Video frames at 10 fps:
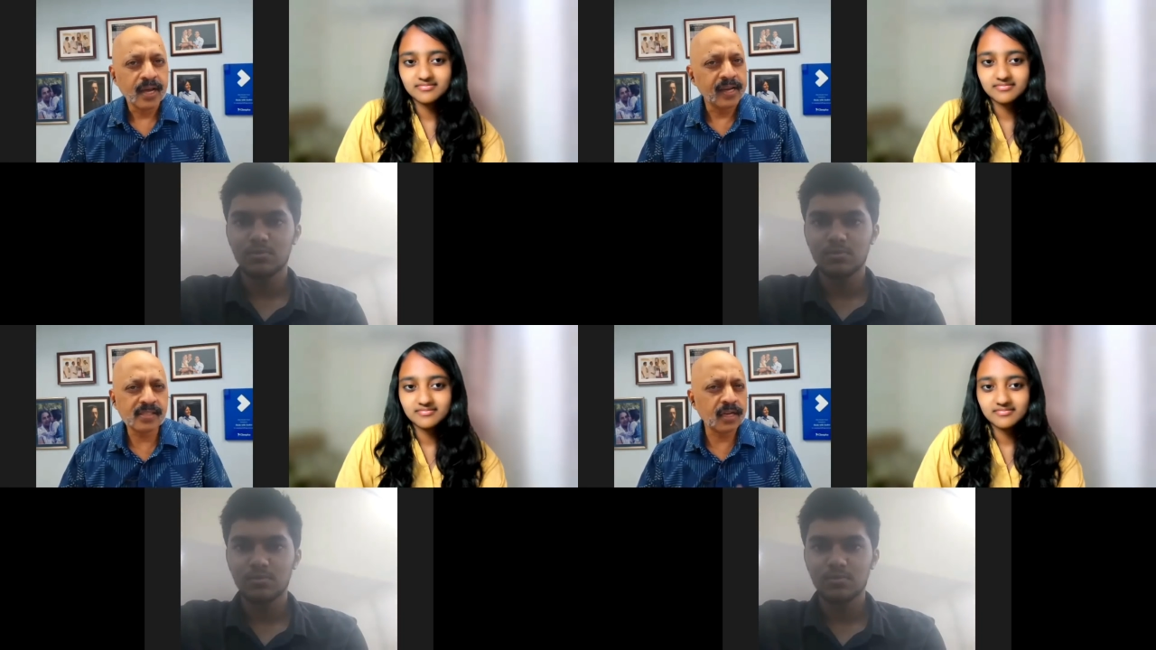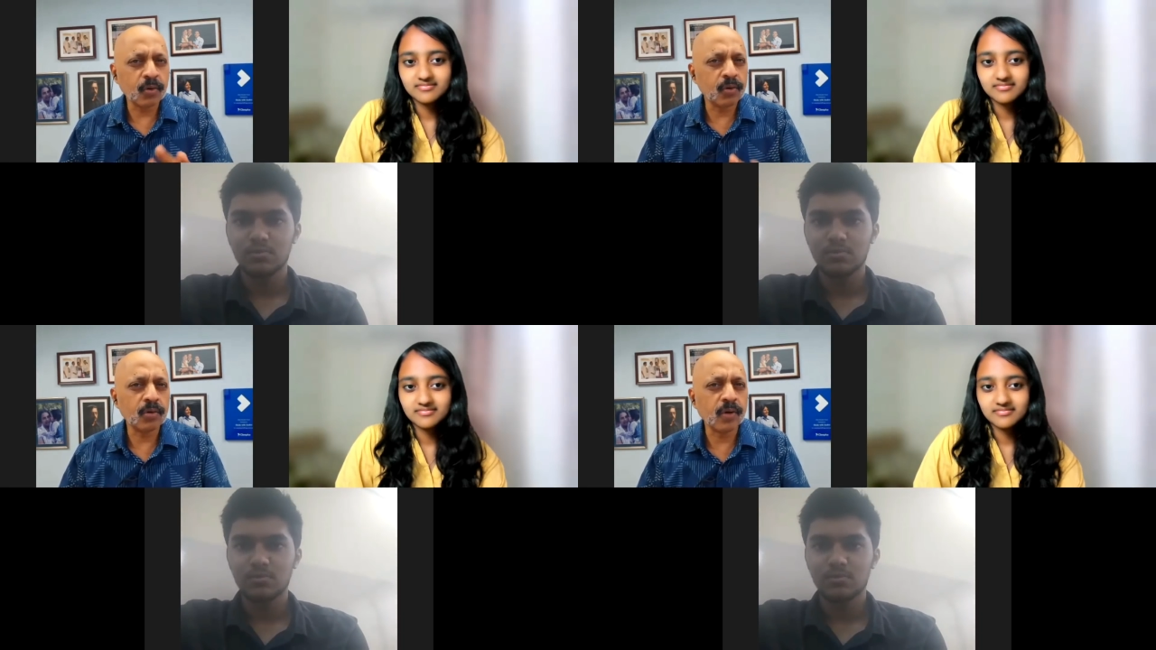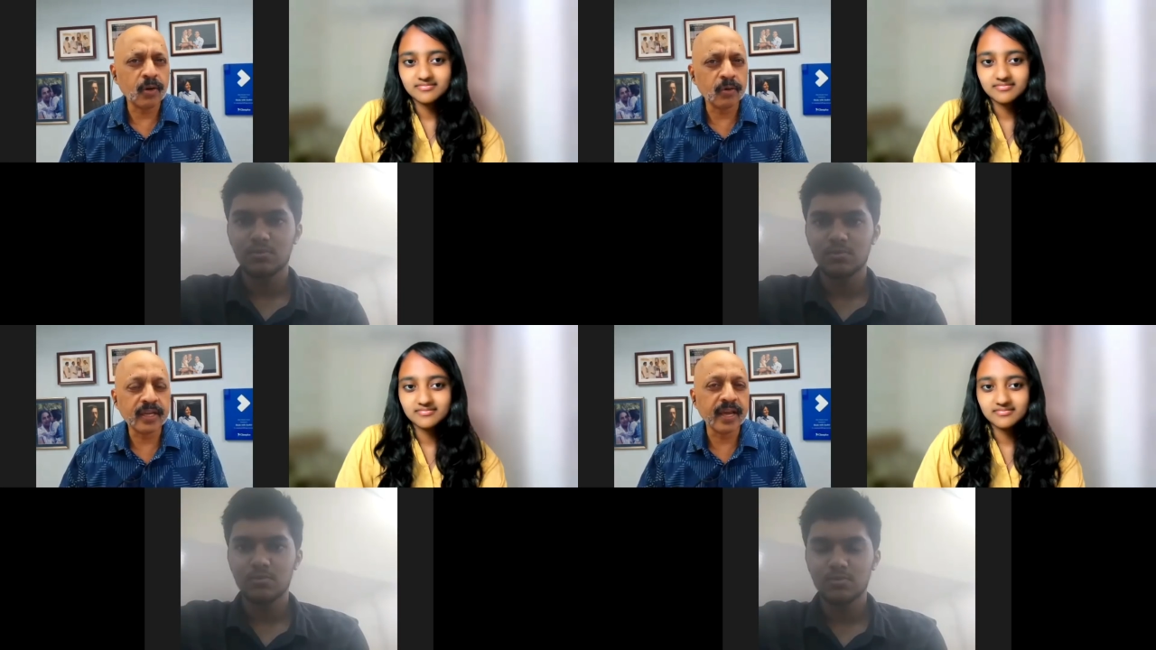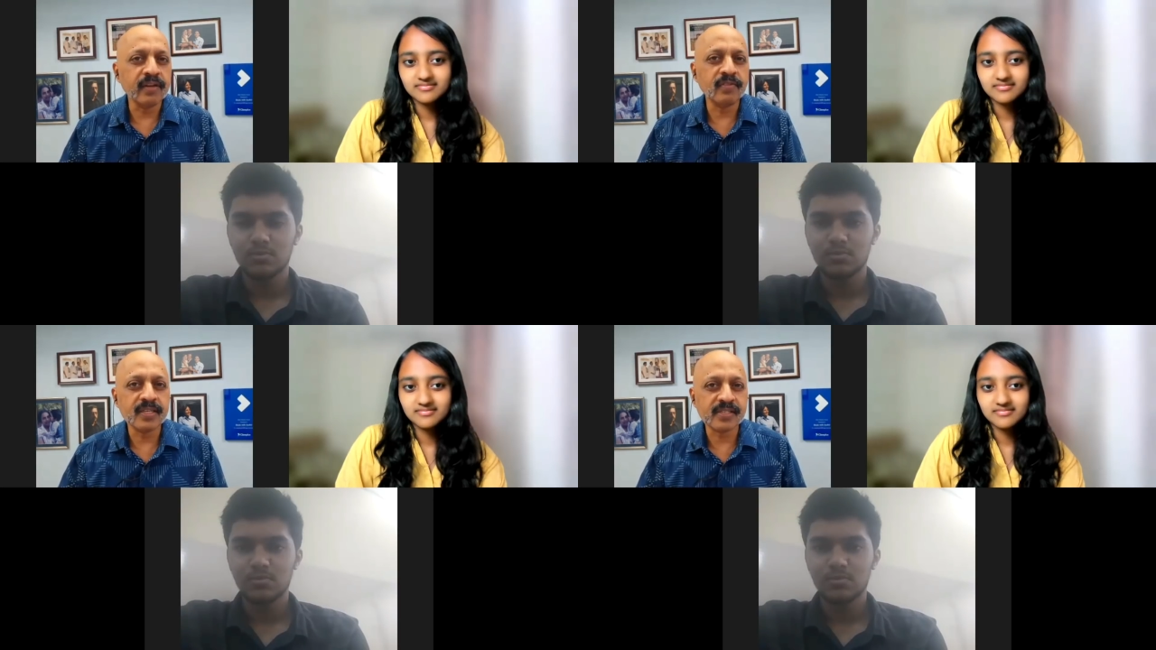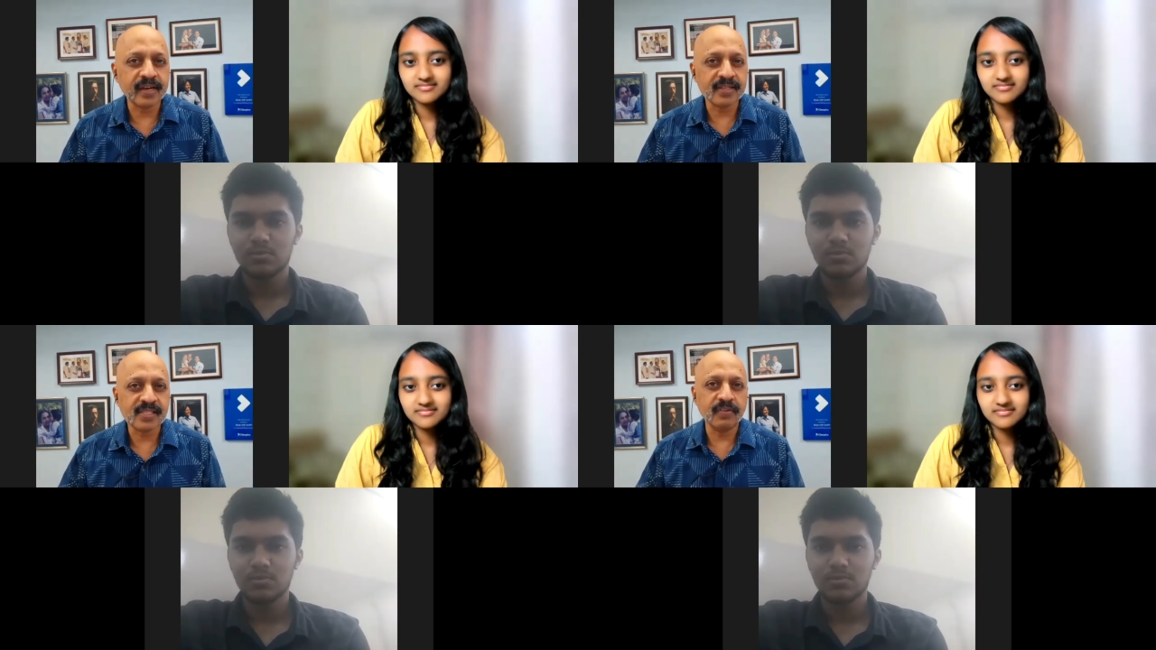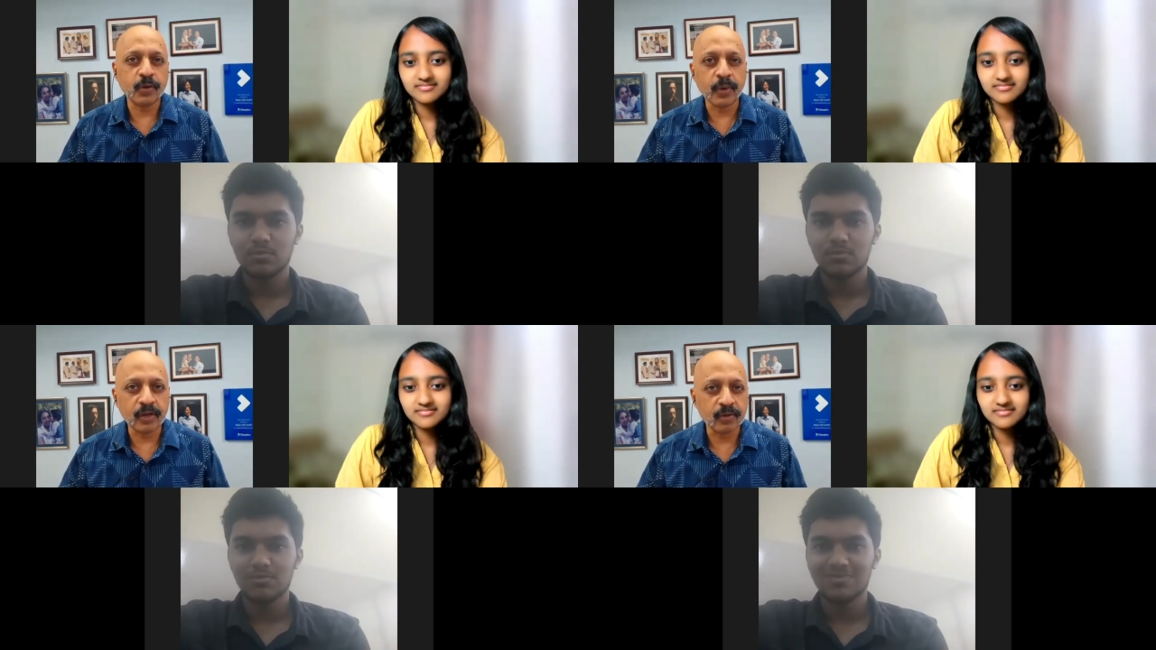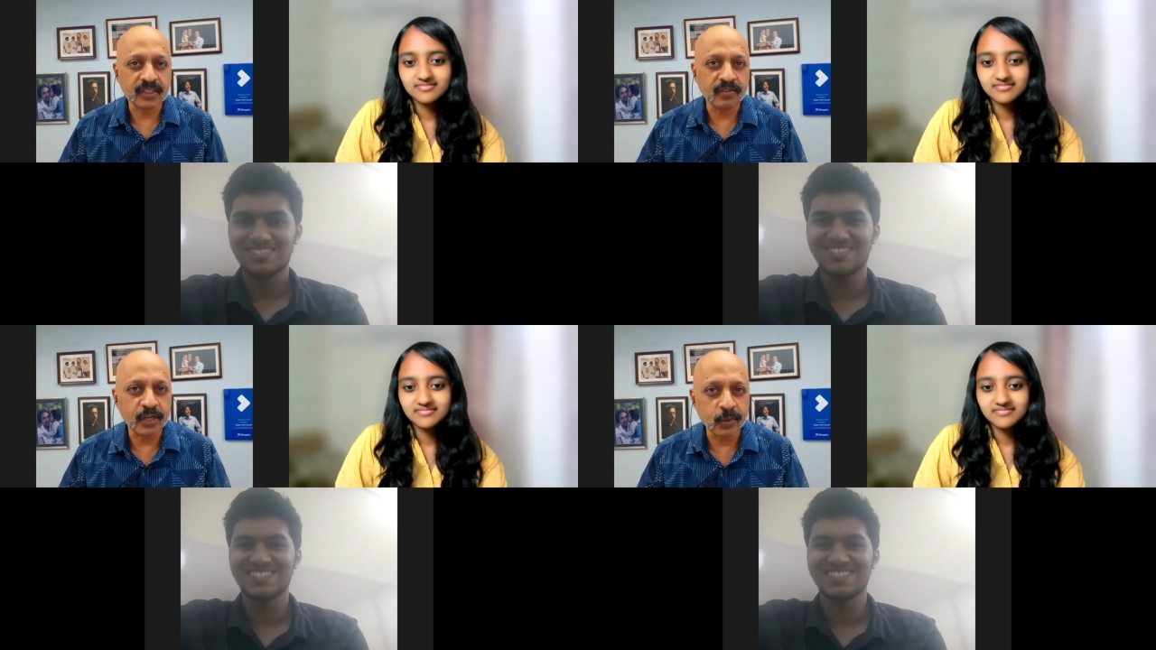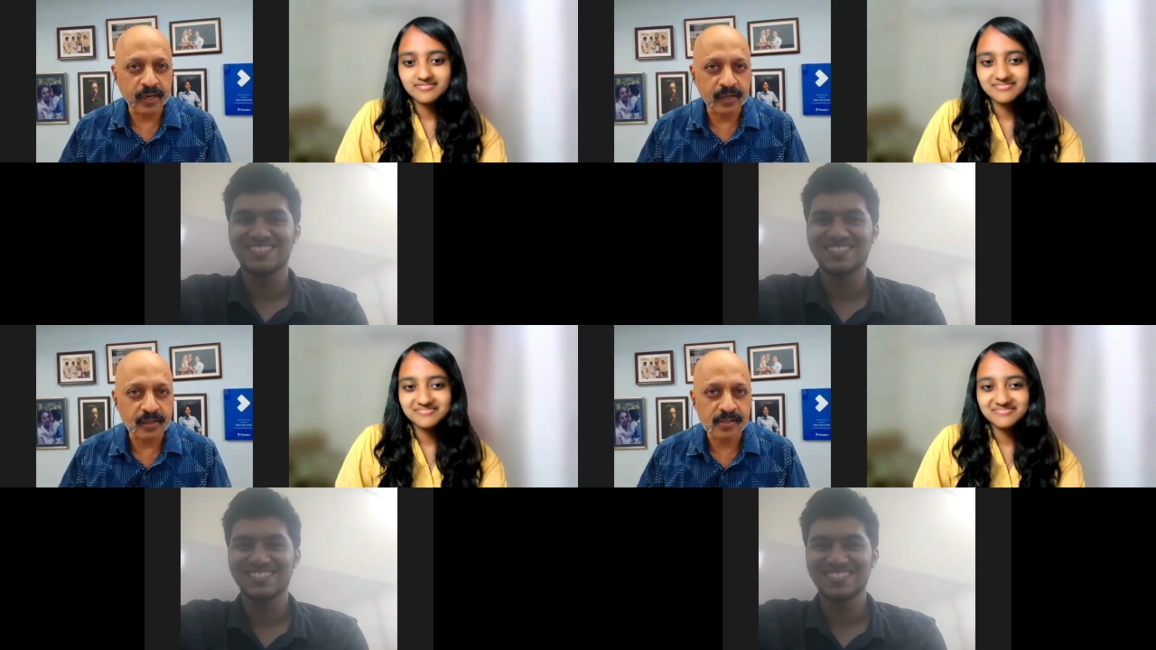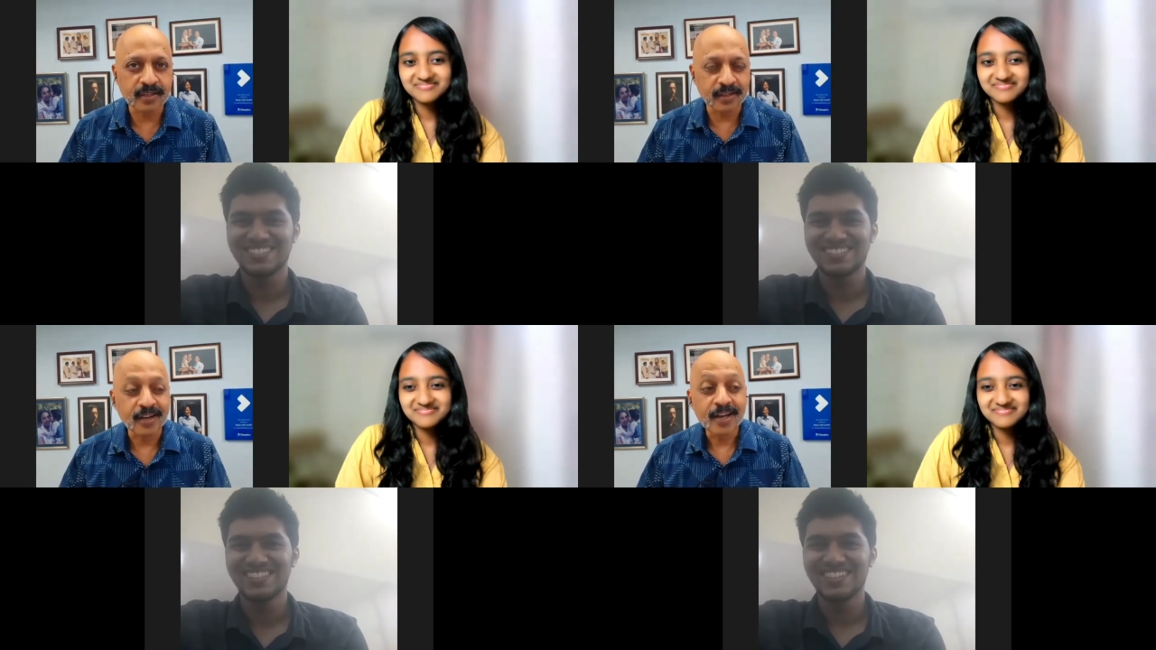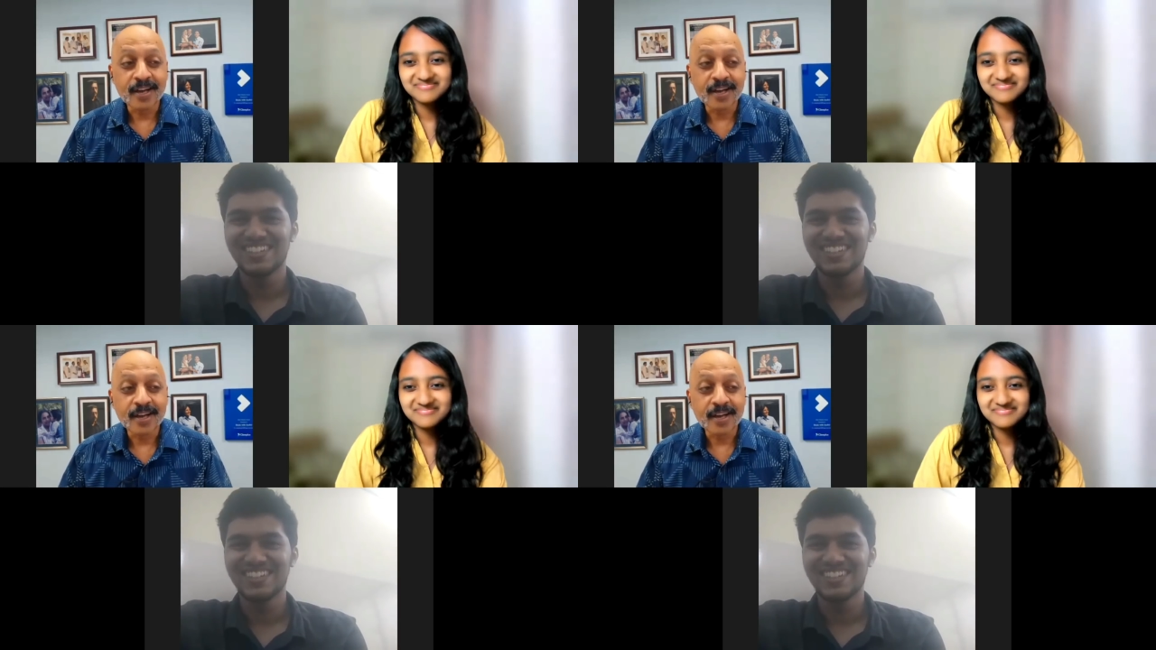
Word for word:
Speaker 1: And he said, no, no, no, I don't think anyone is getting 720 on 720 this year.